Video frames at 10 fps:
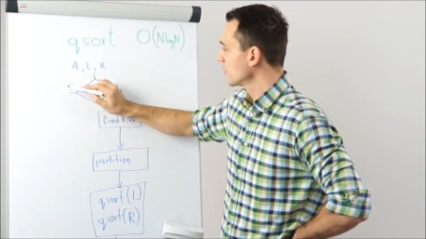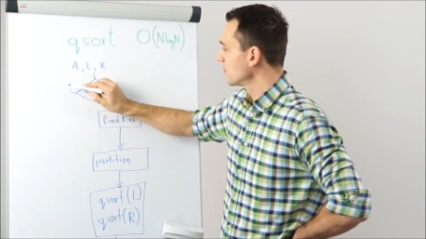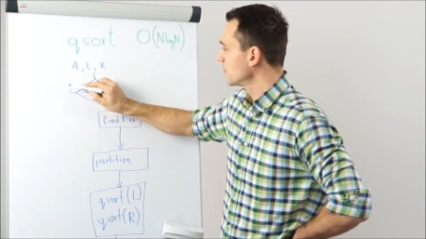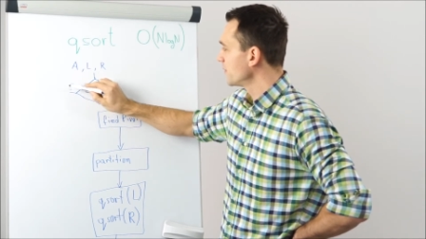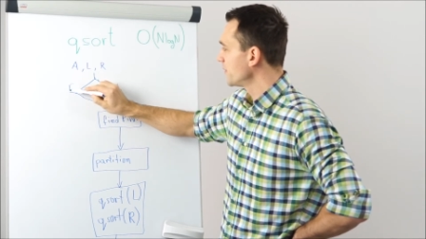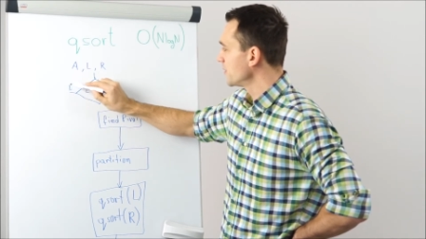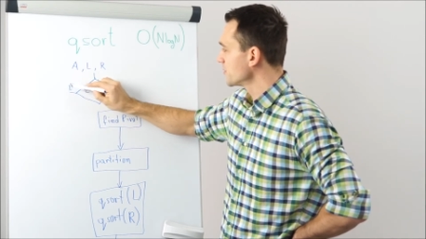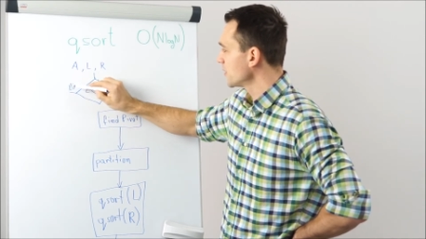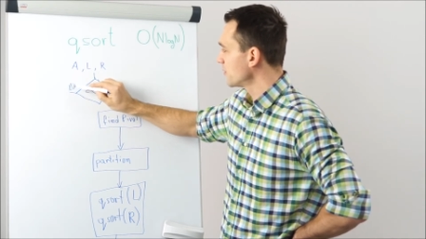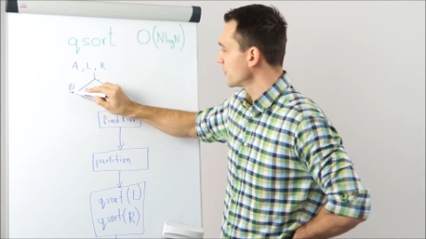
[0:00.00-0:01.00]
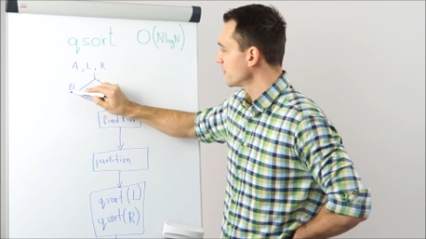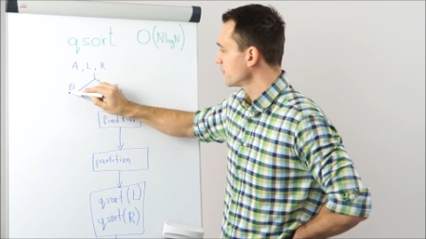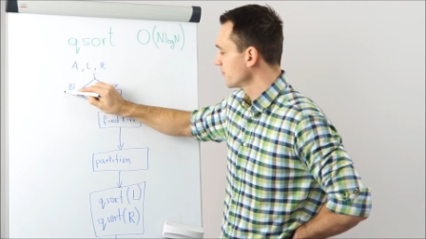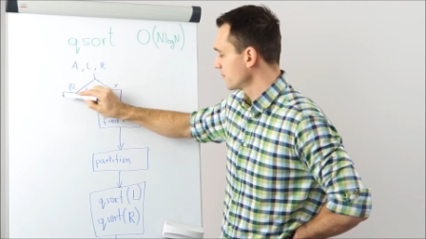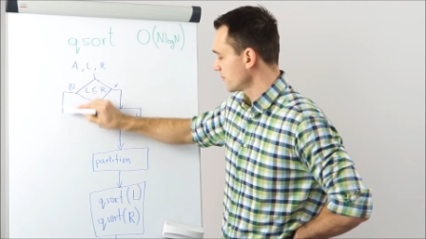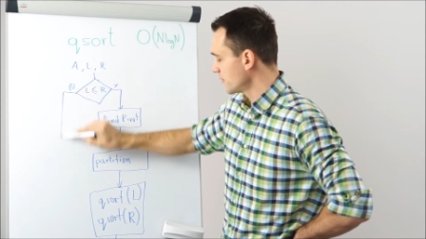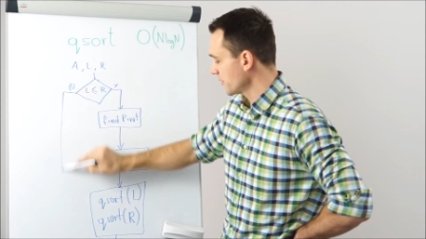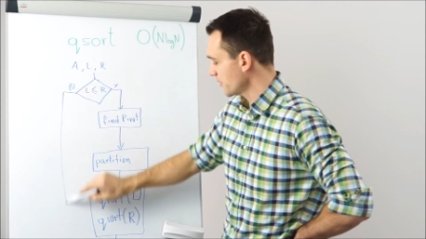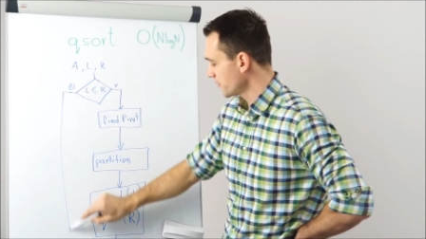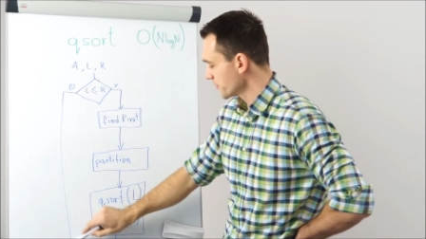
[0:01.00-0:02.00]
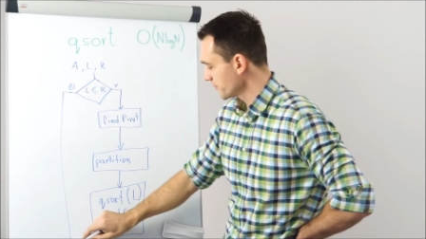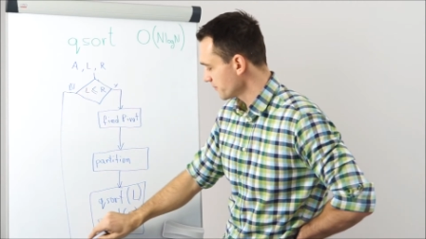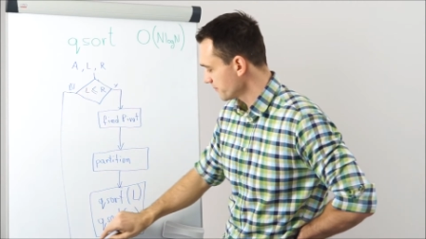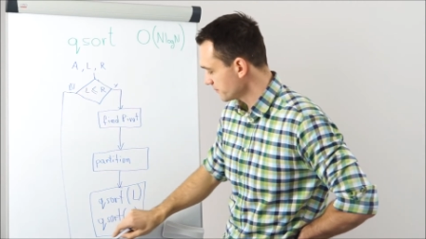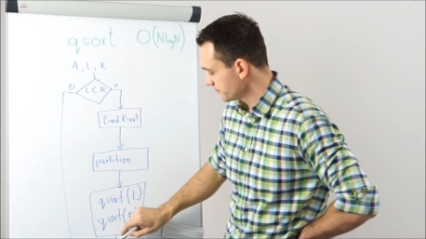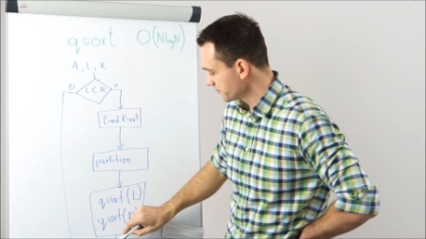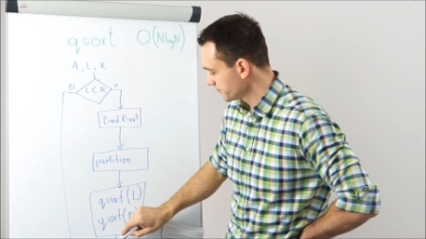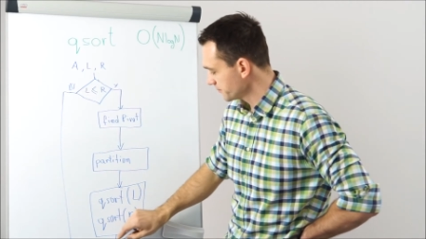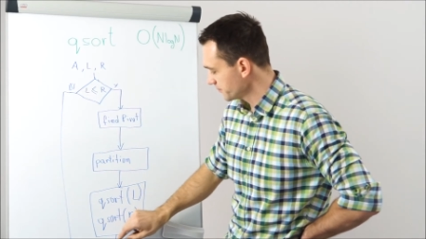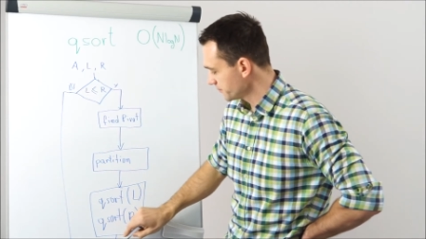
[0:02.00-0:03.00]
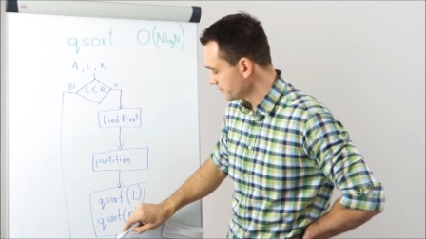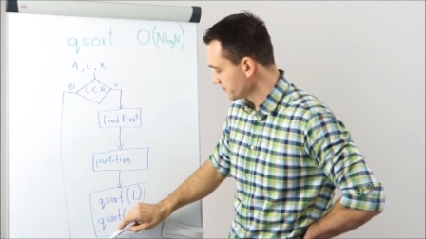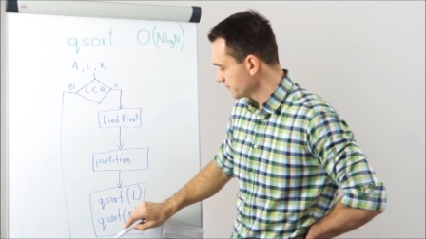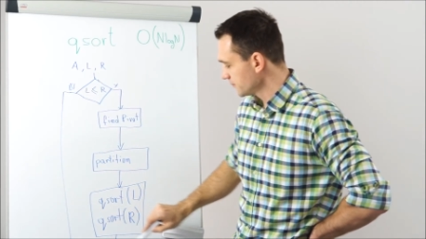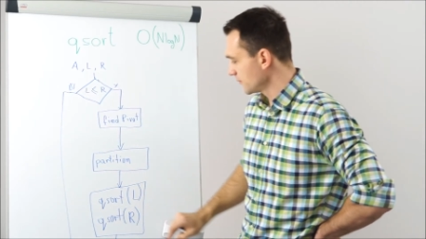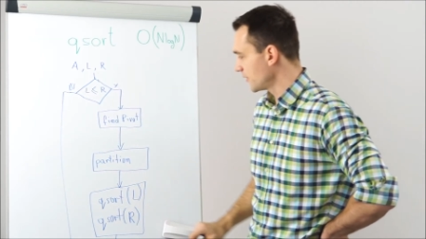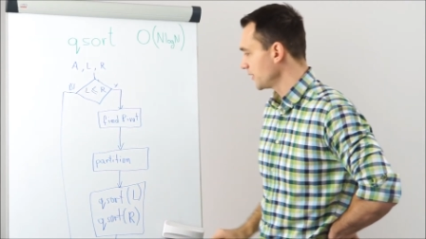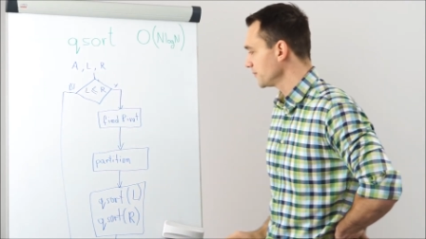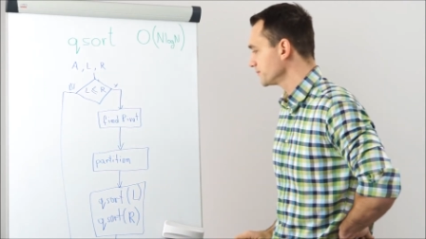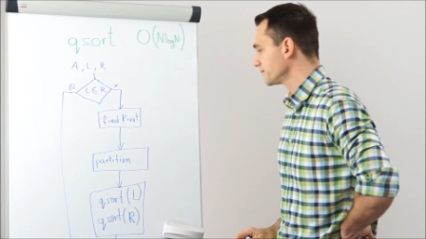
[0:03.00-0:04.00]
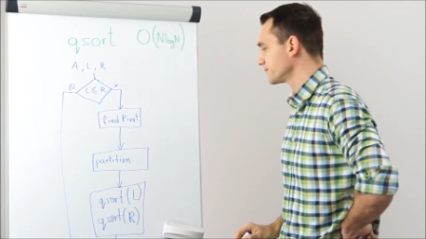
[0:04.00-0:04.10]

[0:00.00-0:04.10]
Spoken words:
we finish our recursion. Right?